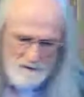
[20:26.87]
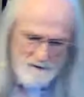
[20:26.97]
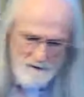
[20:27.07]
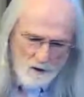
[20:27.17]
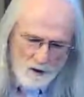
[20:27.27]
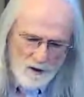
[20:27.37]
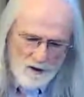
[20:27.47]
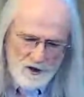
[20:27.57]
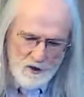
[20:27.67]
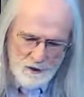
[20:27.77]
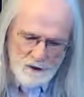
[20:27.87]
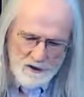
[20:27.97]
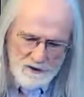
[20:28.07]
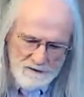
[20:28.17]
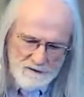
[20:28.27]
or to
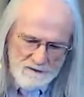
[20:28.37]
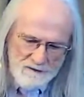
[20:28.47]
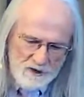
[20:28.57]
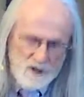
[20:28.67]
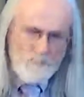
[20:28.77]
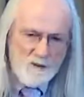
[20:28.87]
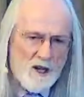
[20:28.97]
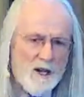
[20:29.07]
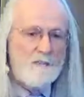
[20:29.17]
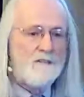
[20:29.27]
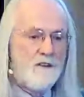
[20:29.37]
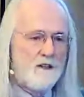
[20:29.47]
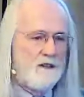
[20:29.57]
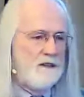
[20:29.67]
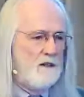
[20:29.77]
stimulate fear.
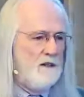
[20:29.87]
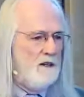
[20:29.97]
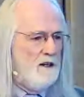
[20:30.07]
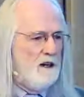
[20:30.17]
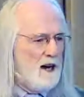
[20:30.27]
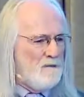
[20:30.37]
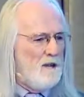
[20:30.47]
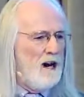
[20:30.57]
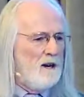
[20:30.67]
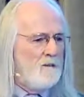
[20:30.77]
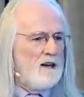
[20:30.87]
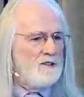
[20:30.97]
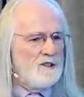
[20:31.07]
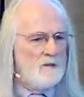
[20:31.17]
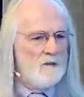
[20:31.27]
I'm not about
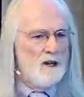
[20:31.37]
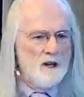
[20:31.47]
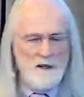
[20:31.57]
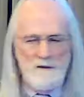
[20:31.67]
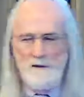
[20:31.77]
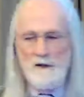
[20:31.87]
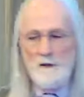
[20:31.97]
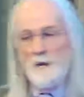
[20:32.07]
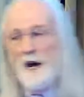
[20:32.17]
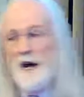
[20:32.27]
stimulating fear, but I